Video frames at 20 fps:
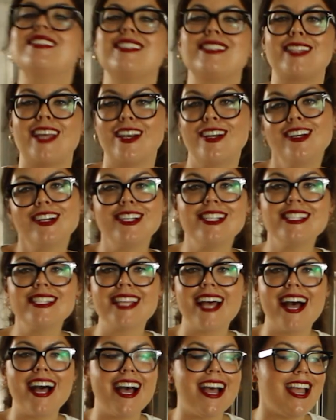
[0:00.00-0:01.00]
Set her
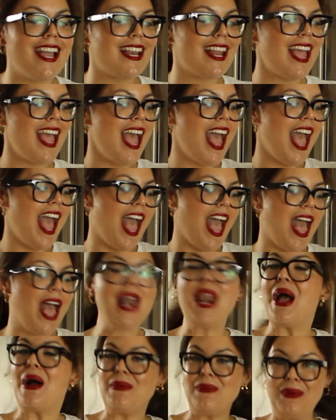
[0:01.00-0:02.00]
aside
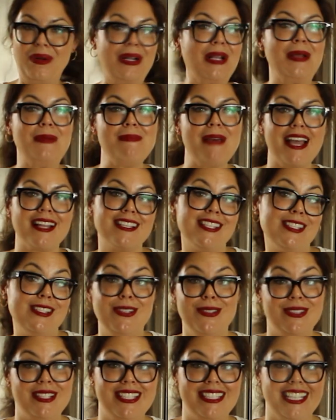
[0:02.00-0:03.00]
and we'll come back to
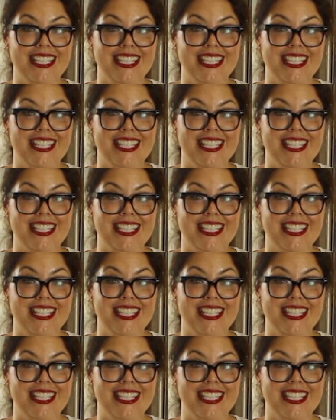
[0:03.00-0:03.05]
Susan